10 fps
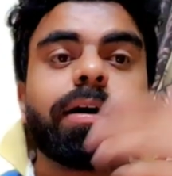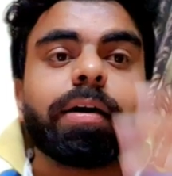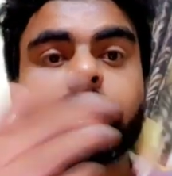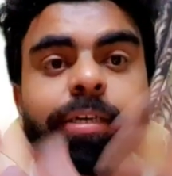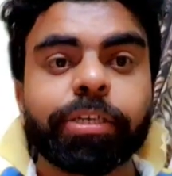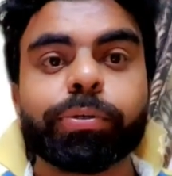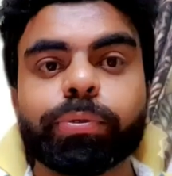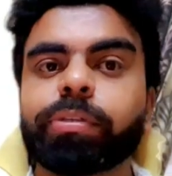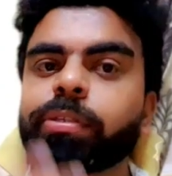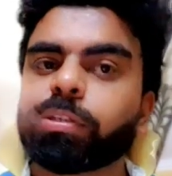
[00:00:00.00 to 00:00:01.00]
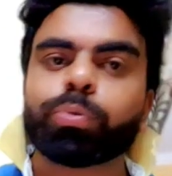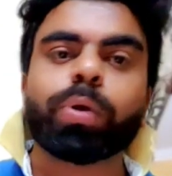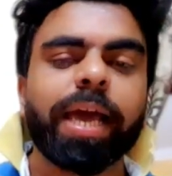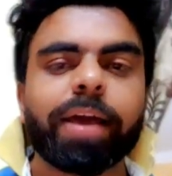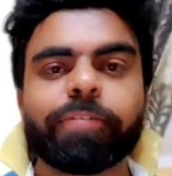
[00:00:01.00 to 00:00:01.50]
continues. You
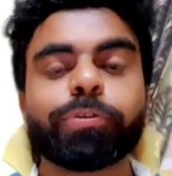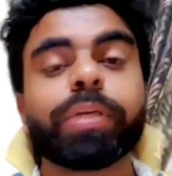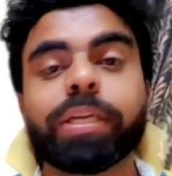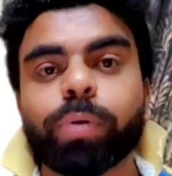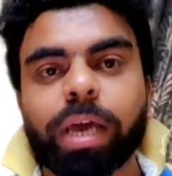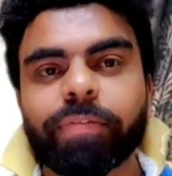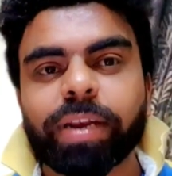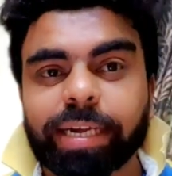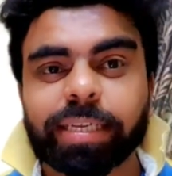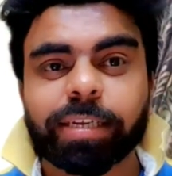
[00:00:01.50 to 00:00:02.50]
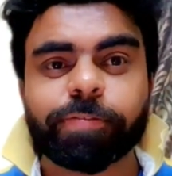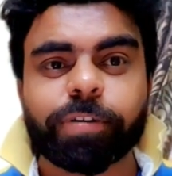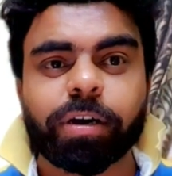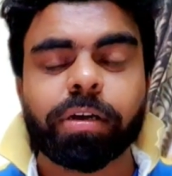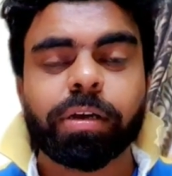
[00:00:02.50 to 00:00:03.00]
need to have a negative
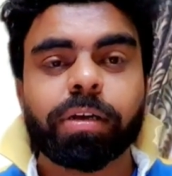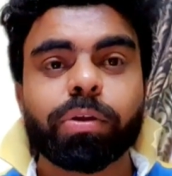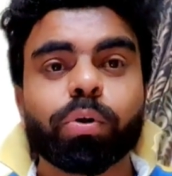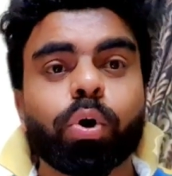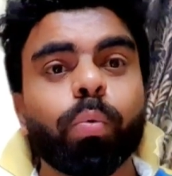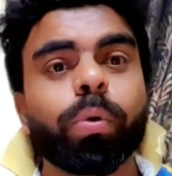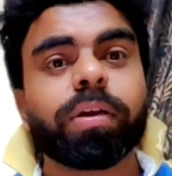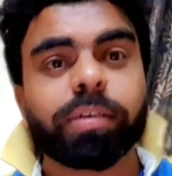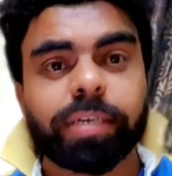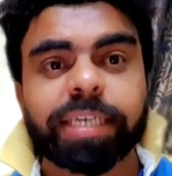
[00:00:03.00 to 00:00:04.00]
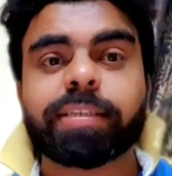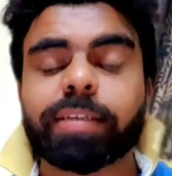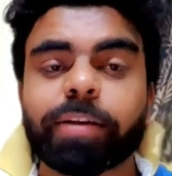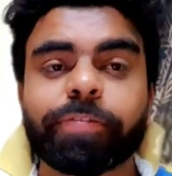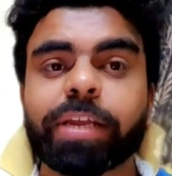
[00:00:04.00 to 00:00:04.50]
COVID test
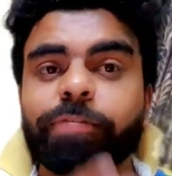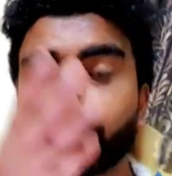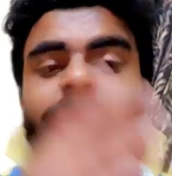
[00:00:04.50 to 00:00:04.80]
certificate from an